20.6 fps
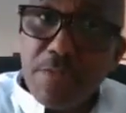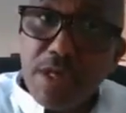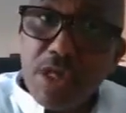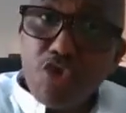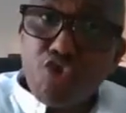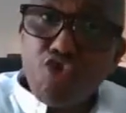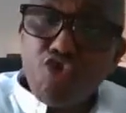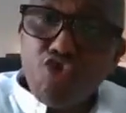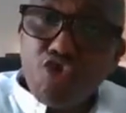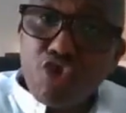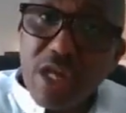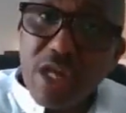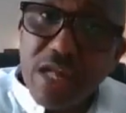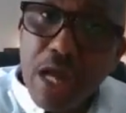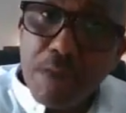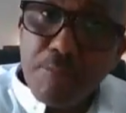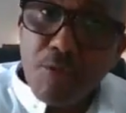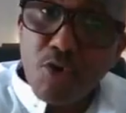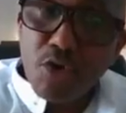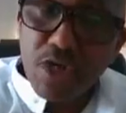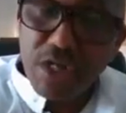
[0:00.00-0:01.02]
issues that
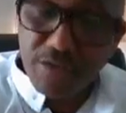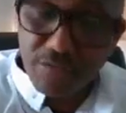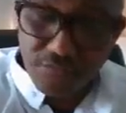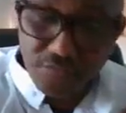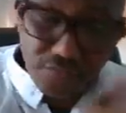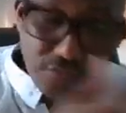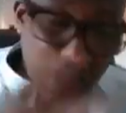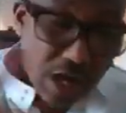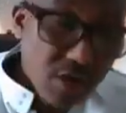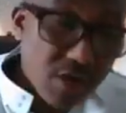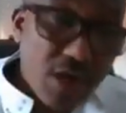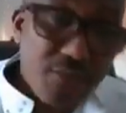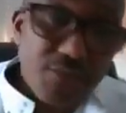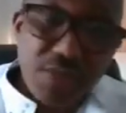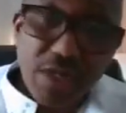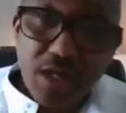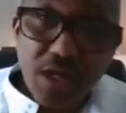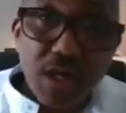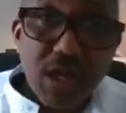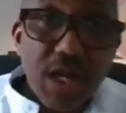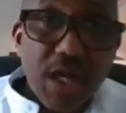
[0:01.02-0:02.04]
happened in South
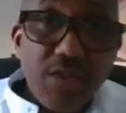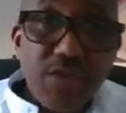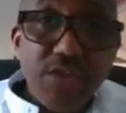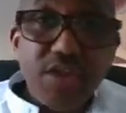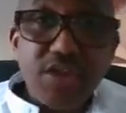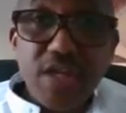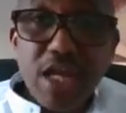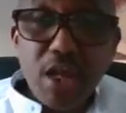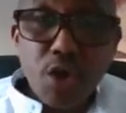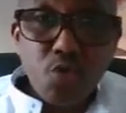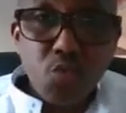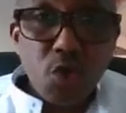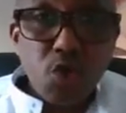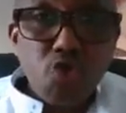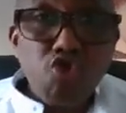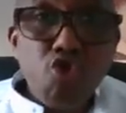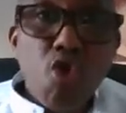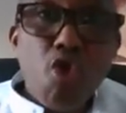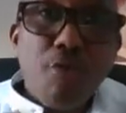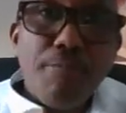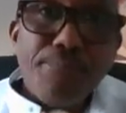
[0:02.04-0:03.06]
Africa, the riot we
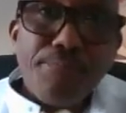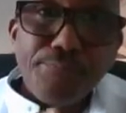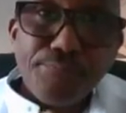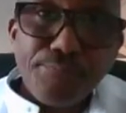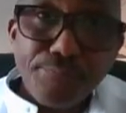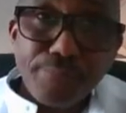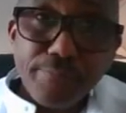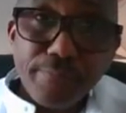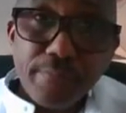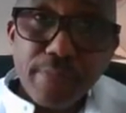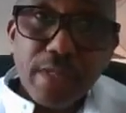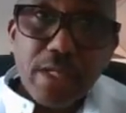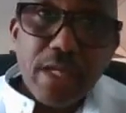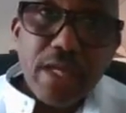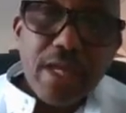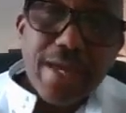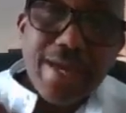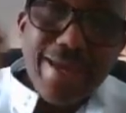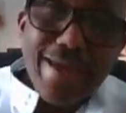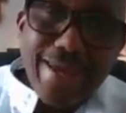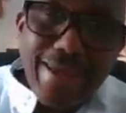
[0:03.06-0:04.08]
saw,
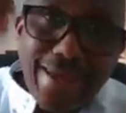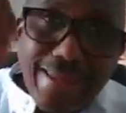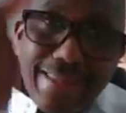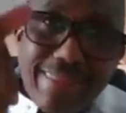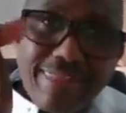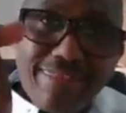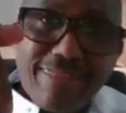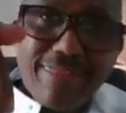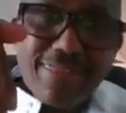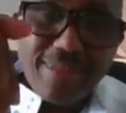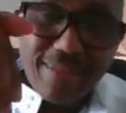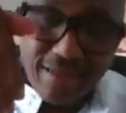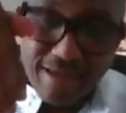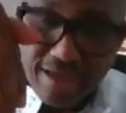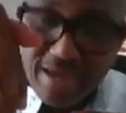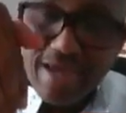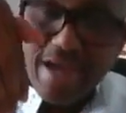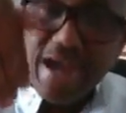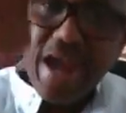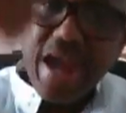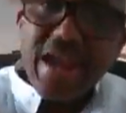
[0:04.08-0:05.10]
is
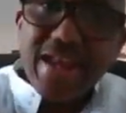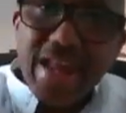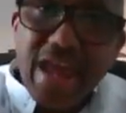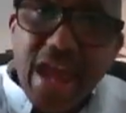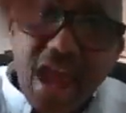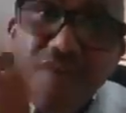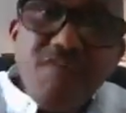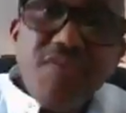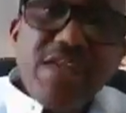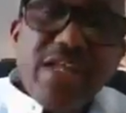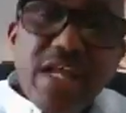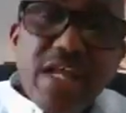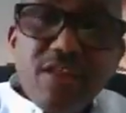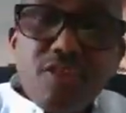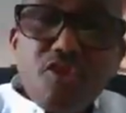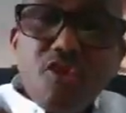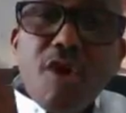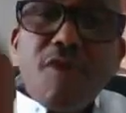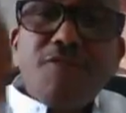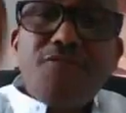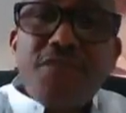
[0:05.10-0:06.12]
an
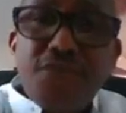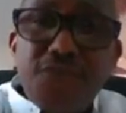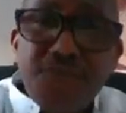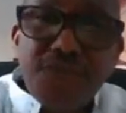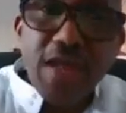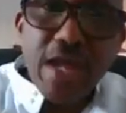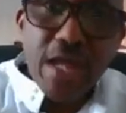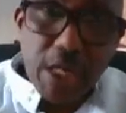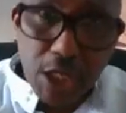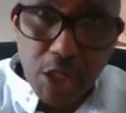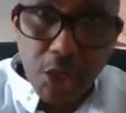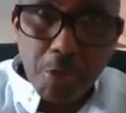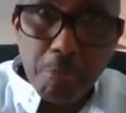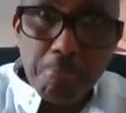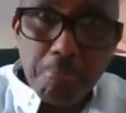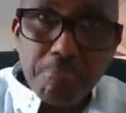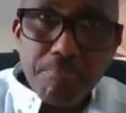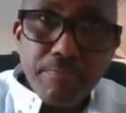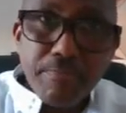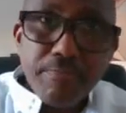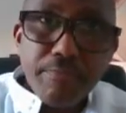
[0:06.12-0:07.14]
evidence of the failure
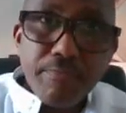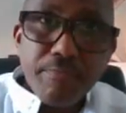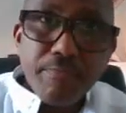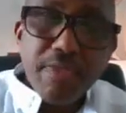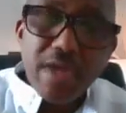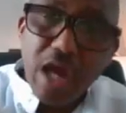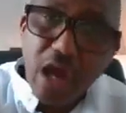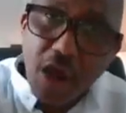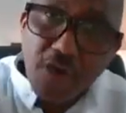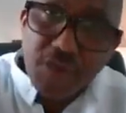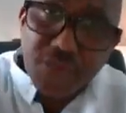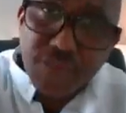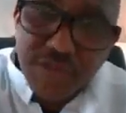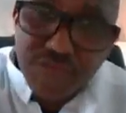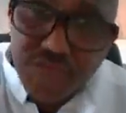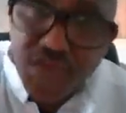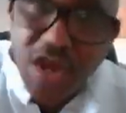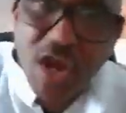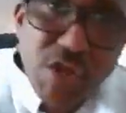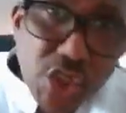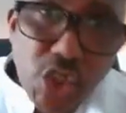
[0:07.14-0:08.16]
of the
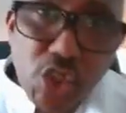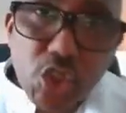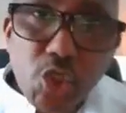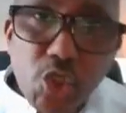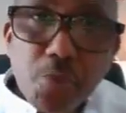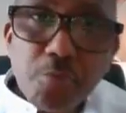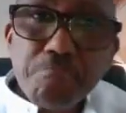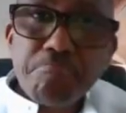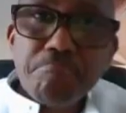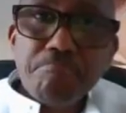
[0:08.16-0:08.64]
transition.